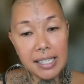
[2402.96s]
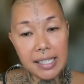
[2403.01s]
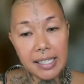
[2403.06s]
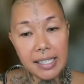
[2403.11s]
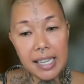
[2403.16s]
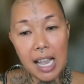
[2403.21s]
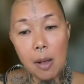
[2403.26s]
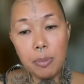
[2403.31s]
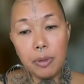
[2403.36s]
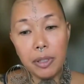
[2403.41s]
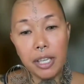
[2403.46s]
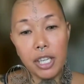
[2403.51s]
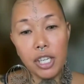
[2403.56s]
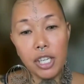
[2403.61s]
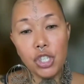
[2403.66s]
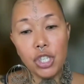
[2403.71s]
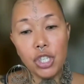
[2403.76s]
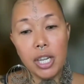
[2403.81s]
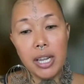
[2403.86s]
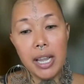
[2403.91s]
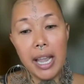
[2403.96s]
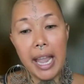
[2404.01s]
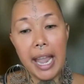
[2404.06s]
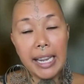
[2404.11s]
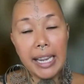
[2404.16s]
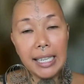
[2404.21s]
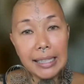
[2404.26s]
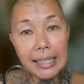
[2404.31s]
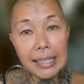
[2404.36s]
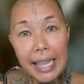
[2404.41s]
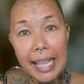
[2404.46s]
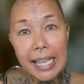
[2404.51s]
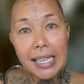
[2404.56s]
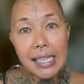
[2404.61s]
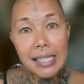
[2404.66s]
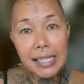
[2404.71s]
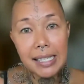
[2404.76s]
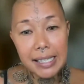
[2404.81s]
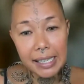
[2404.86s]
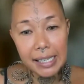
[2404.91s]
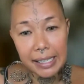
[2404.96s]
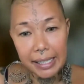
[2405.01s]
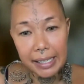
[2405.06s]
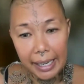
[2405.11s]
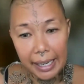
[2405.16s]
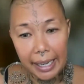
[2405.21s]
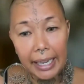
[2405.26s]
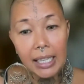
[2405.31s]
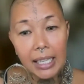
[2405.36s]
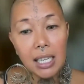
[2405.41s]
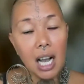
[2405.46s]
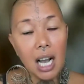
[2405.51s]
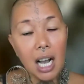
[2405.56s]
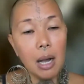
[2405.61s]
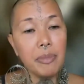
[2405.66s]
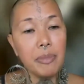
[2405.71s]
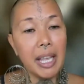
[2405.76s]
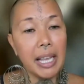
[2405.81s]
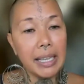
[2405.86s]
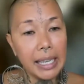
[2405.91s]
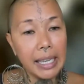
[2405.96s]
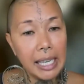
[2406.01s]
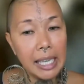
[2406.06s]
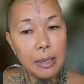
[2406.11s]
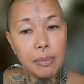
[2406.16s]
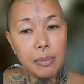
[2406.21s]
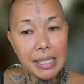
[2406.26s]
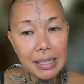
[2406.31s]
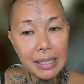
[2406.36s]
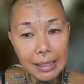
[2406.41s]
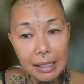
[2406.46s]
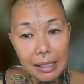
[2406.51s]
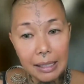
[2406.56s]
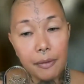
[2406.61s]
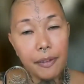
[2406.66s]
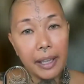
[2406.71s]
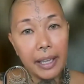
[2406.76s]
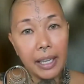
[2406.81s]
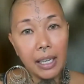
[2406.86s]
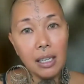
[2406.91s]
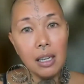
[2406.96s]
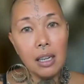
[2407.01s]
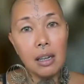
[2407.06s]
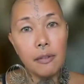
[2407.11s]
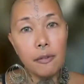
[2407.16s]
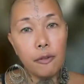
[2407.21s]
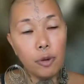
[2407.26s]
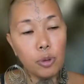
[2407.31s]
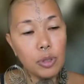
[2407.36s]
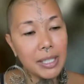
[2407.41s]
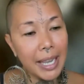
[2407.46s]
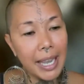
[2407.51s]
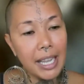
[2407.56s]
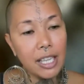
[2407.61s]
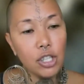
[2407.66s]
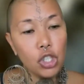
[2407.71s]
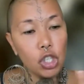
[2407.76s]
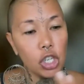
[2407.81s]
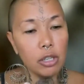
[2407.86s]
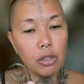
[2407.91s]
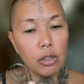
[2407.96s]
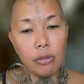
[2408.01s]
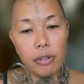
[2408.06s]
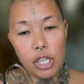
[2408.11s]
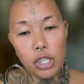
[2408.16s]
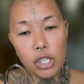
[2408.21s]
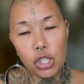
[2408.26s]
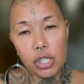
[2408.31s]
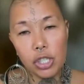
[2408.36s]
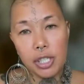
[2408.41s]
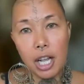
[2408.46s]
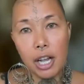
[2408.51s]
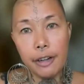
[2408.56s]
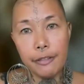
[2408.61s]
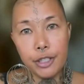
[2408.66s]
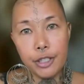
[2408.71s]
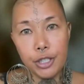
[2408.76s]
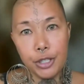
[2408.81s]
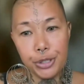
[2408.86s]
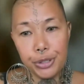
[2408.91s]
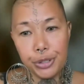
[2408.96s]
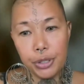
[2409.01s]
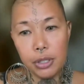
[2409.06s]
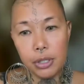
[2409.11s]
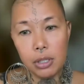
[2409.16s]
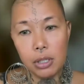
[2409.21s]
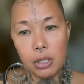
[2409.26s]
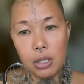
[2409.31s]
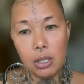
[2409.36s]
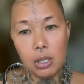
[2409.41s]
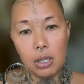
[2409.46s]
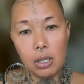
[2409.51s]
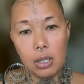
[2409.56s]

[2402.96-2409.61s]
and established a legacy income that keeps living for 10 generations after you?